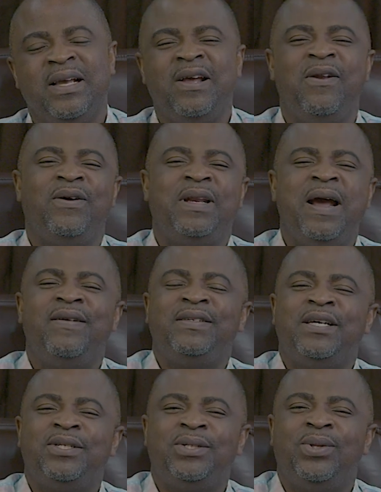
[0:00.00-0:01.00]
You know, there
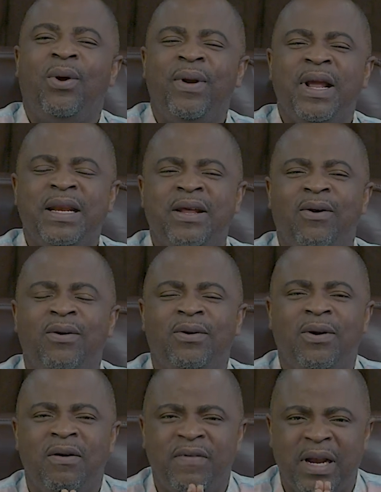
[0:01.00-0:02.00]
is a story in the
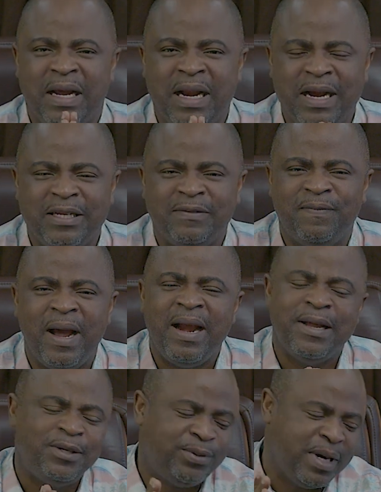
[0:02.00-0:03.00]
Old Covenant that is
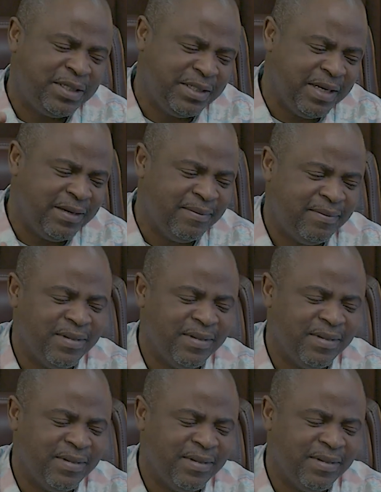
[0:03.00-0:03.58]
very interesting.